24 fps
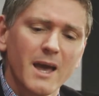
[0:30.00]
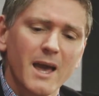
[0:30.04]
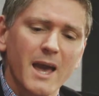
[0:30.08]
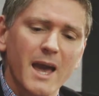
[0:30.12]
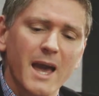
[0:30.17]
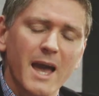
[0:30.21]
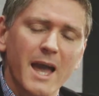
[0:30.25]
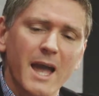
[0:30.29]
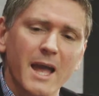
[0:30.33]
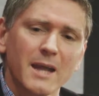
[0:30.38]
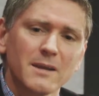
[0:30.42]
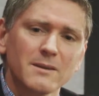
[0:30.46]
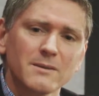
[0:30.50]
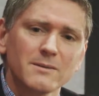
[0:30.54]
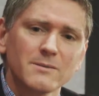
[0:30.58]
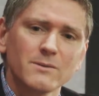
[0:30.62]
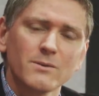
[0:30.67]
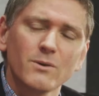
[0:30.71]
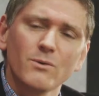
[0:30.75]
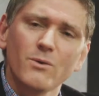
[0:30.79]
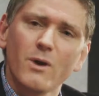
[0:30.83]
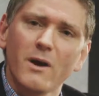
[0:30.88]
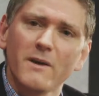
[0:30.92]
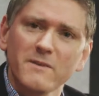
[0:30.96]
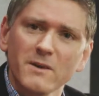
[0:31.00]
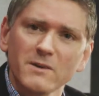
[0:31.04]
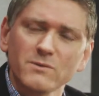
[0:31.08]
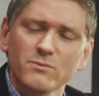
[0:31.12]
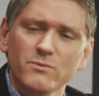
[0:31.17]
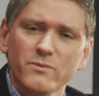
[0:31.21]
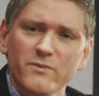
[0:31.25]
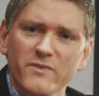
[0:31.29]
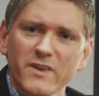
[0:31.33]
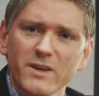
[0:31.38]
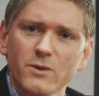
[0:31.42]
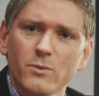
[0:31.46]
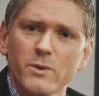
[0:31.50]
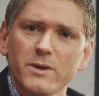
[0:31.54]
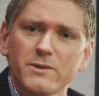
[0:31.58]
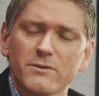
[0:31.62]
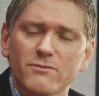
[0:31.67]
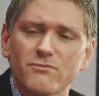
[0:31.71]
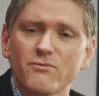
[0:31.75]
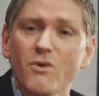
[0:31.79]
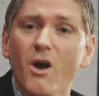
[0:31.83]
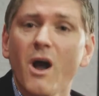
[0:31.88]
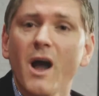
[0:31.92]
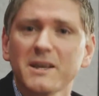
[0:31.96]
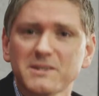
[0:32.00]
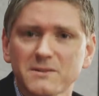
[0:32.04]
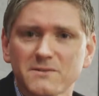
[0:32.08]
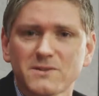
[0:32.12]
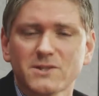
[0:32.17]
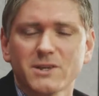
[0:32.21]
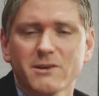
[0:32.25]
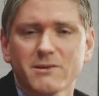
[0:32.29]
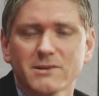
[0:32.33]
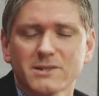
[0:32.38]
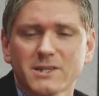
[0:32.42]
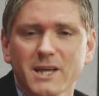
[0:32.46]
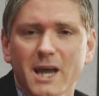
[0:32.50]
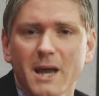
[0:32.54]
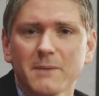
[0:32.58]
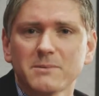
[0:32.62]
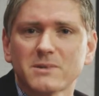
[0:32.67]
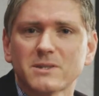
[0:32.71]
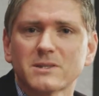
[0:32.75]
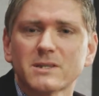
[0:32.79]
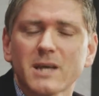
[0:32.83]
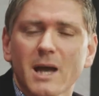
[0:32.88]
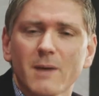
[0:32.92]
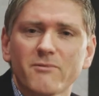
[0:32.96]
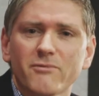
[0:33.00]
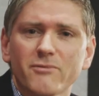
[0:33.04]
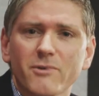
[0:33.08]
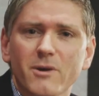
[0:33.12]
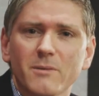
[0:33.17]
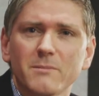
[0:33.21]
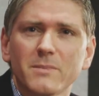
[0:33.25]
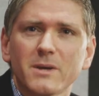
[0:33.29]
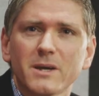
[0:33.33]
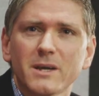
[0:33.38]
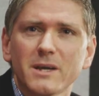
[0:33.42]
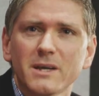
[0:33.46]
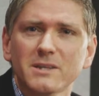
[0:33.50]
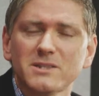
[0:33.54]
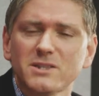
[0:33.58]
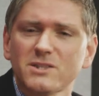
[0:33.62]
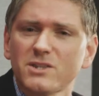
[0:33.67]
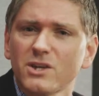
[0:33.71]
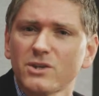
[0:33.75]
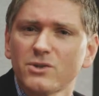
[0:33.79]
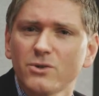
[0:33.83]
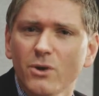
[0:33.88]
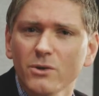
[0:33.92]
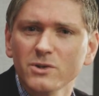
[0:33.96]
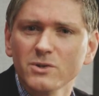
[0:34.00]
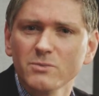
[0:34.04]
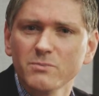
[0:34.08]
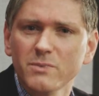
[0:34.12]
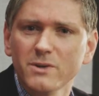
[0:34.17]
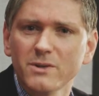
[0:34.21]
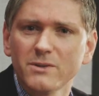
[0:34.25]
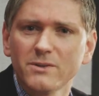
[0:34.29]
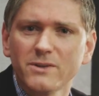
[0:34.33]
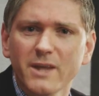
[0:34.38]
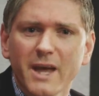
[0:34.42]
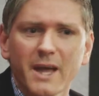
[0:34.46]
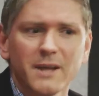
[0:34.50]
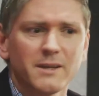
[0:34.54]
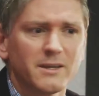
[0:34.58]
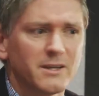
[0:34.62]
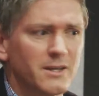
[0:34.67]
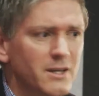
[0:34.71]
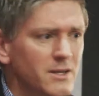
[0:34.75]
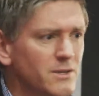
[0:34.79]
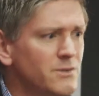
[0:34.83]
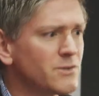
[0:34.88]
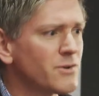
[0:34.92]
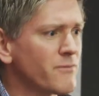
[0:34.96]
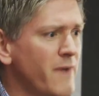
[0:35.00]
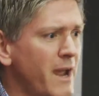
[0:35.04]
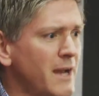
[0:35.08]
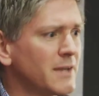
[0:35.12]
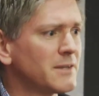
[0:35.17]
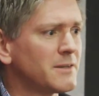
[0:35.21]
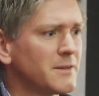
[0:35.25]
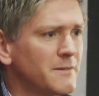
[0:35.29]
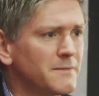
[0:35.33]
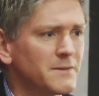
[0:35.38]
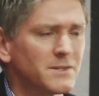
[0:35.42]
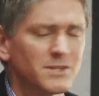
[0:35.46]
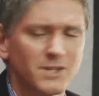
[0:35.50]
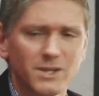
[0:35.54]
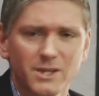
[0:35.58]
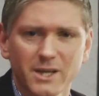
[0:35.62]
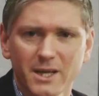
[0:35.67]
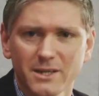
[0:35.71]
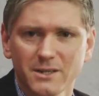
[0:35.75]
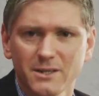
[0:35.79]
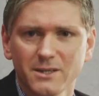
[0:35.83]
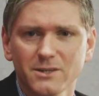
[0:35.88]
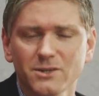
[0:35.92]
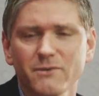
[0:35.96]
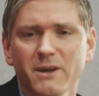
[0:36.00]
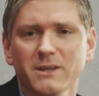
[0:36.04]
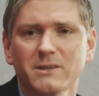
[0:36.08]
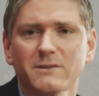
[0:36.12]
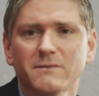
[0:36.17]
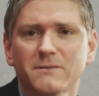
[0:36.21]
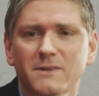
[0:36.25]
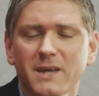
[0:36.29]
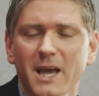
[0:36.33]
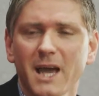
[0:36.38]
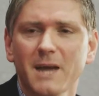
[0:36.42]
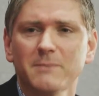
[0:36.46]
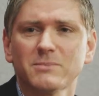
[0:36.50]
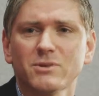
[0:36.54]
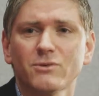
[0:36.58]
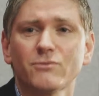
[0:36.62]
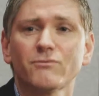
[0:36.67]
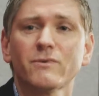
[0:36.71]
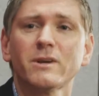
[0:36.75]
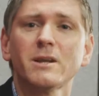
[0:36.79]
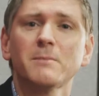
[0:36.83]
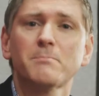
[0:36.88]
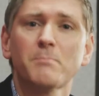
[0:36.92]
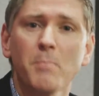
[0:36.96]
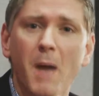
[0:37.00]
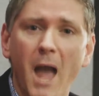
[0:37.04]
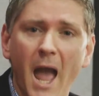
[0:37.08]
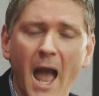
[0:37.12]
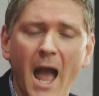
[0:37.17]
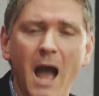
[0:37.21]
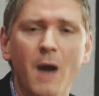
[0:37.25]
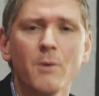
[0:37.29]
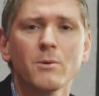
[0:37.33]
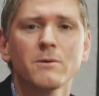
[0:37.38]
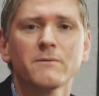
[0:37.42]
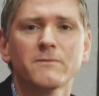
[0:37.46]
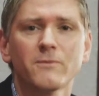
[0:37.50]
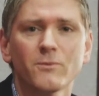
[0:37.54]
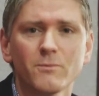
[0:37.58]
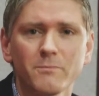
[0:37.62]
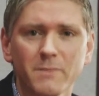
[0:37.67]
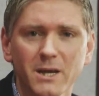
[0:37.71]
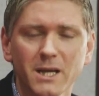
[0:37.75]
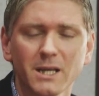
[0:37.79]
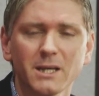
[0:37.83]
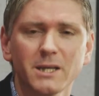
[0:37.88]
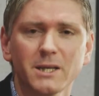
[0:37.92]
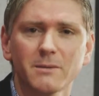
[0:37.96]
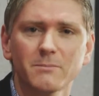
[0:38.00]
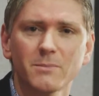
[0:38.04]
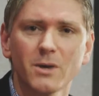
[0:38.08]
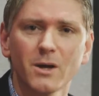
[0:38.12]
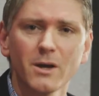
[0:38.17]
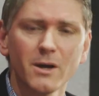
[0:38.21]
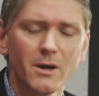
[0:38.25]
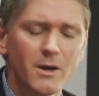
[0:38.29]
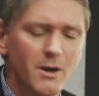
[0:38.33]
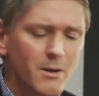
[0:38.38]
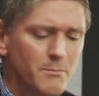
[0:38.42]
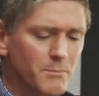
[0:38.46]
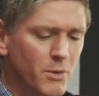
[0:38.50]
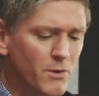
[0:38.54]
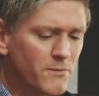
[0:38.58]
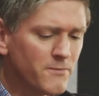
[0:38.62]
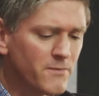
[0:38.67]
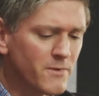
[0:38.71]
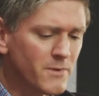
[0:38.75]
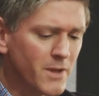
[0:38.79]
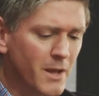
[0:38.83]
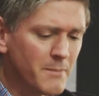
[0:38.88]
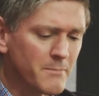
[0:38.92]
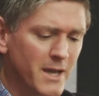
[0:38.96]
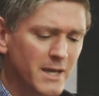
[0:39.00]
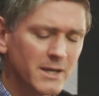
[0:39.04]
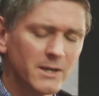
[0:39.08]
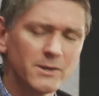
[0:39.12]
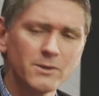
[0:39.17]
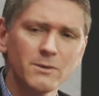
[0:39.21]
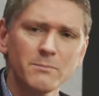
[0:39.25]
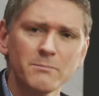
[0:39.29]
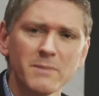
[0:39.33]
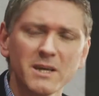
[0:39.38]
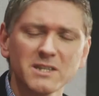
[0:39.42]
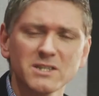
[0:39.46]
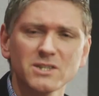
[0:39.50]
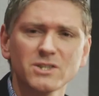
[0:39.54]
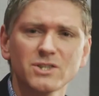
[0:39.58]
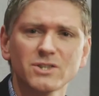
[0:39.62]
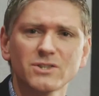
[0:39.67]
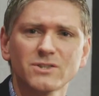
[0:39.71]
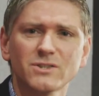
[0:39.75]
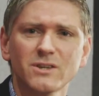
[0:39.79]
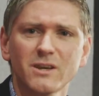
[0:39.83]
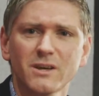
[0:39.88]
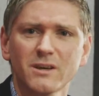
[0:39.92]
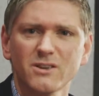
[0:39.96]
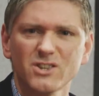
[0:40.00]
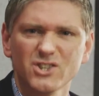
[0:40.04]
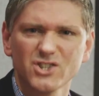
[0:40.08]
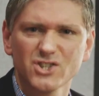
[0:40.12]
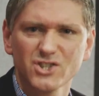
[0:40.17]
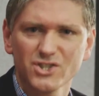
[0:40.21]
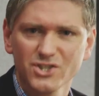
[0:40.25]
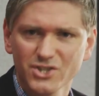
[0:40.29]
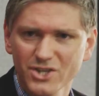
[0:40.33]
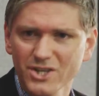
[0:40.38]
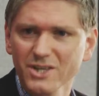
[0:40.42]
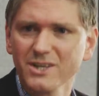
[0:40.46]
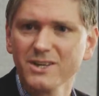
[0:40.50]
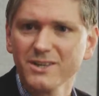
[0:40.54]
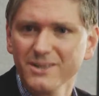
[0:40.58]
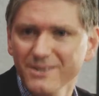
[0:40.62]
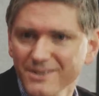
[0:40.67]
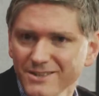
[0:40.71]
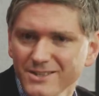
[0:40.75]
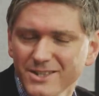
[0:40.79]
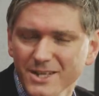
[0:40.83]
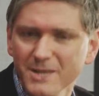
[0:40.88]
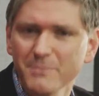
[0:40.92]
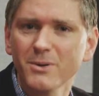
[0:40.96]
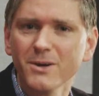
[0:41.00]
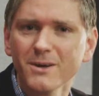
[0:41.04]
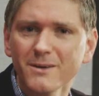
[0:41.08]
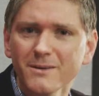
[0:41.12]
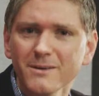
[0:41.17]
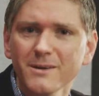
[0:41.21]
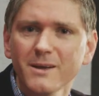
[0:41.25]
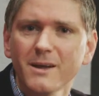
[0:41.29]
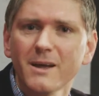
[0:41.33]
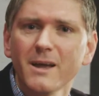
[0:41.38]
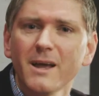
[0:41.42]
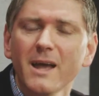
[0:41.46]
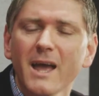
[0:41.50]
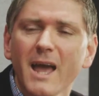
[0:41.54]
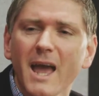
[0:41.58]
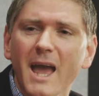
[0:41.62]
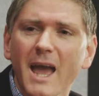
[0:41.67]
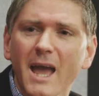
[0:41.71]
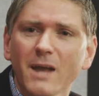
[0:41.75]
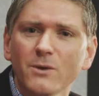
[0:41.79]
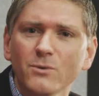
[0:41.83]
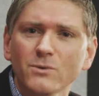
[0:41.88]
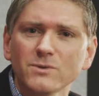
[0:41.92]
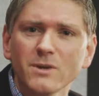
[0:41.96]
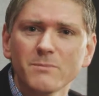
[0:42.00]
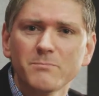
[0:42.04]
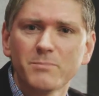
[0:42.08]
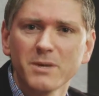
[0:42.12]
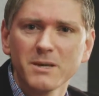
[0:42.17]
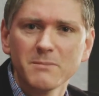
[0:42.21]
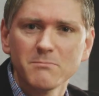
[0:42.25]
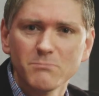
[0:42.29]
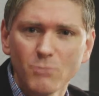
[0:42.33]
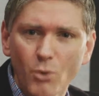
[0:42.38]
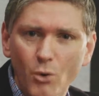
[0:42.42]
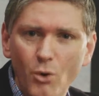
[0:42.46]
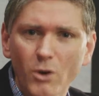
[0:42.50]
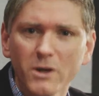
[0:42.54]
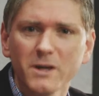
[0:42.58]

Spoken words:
And I think where the rise of serious games has come from is this acknowledgement that interactivity and interactive games are a really powerful medium, both for like making your messages stick deeper and also be more